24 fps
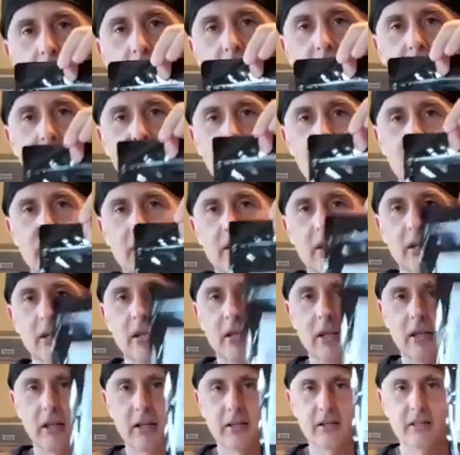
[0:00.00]
coffee.
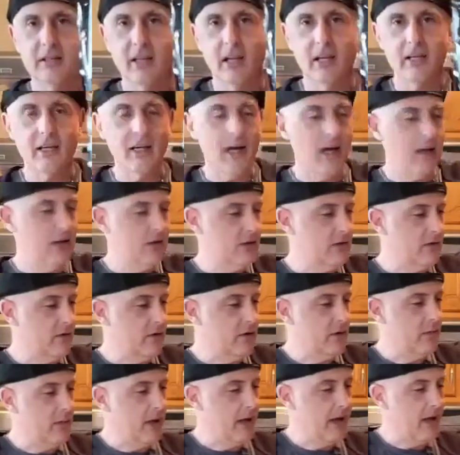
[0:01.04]
It's $10
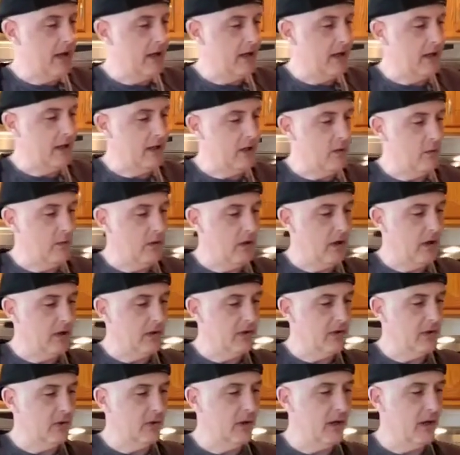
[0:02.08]
for a bag. And then we
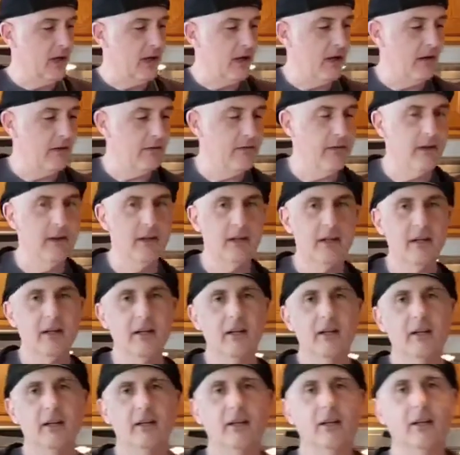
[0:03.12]
also have
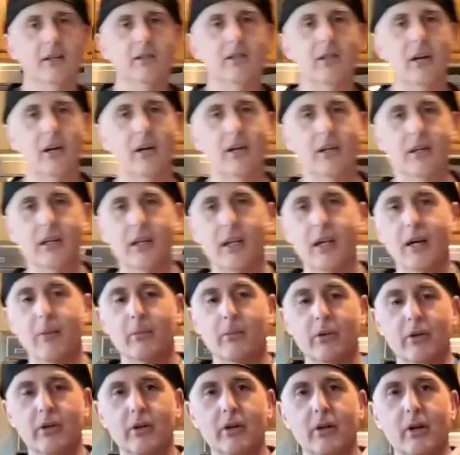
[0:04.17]
a dark
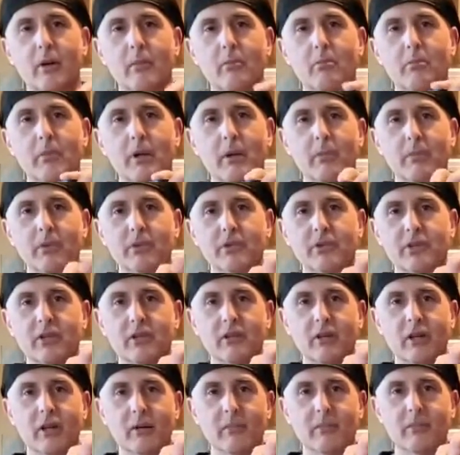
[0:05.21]
amber maple
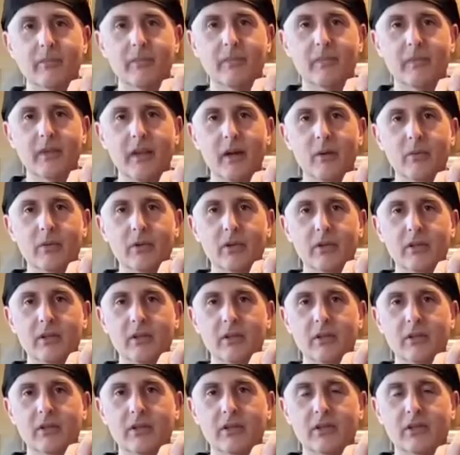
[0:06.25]
syrup that we
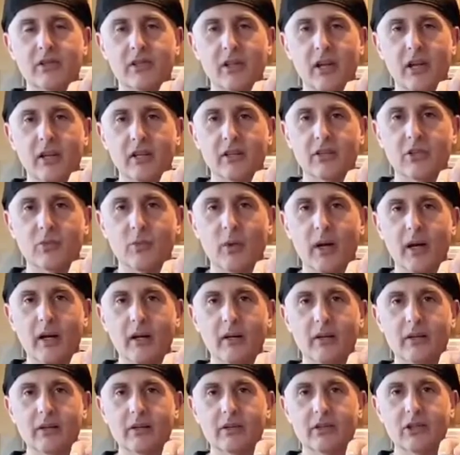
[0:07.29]
sell as
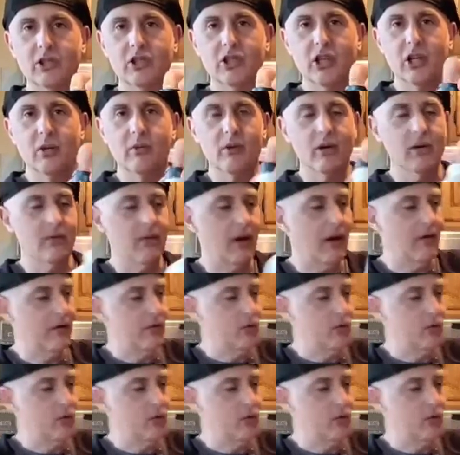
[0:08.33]
well to generate